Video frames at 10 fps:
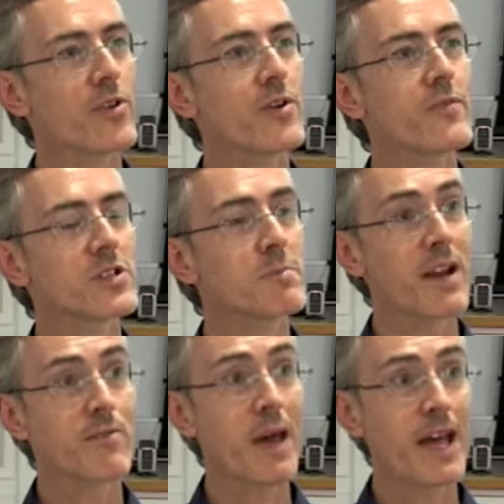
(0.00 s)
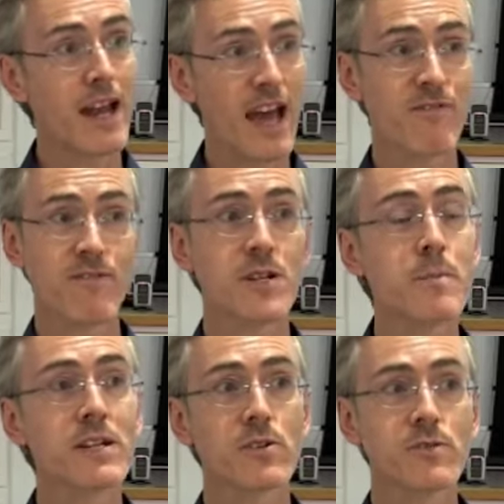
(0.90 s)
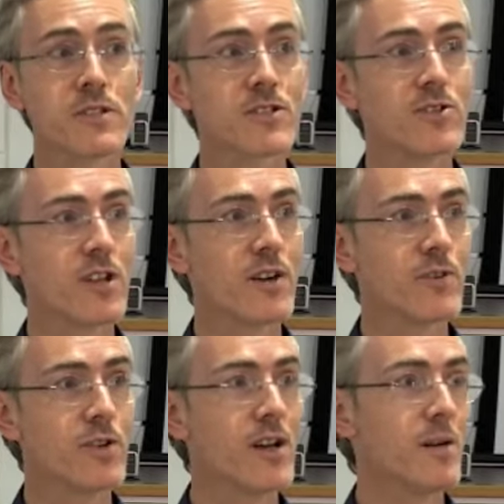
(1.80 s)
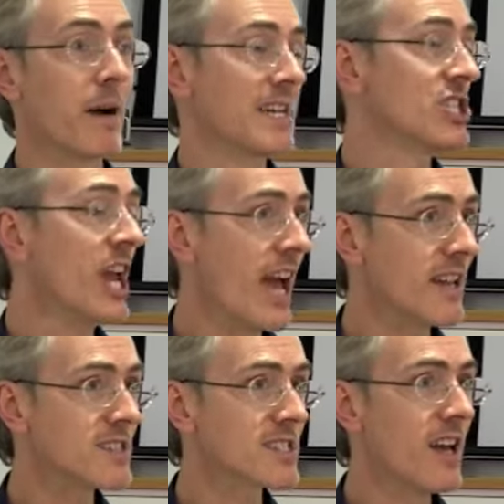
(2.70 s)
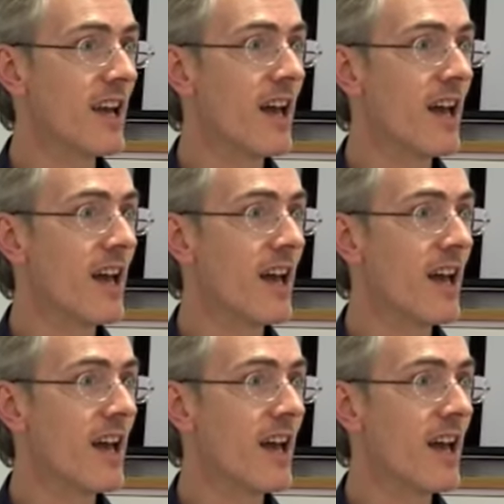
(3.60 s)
the universe might have been at a fundamental physical level by chance,